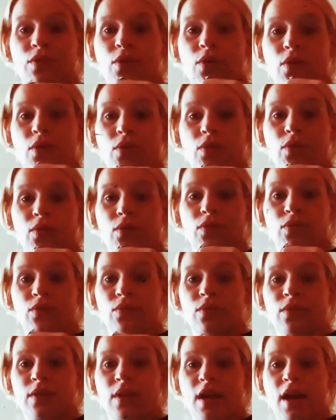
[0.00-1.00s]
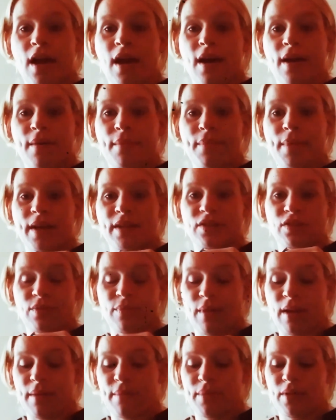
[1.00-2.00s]
the hole best of
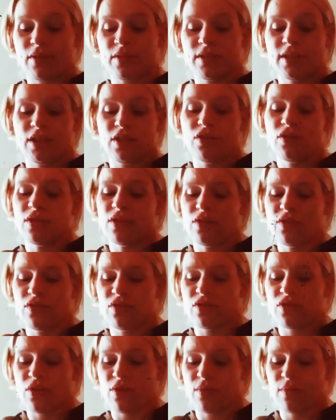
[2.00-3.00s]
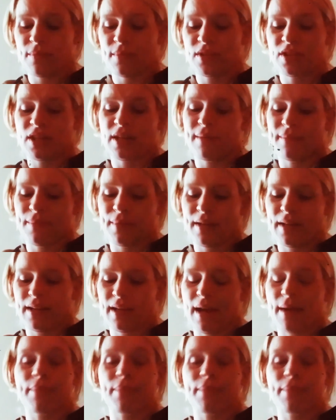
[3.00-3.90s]
my ability. You can use a sewing machine, but I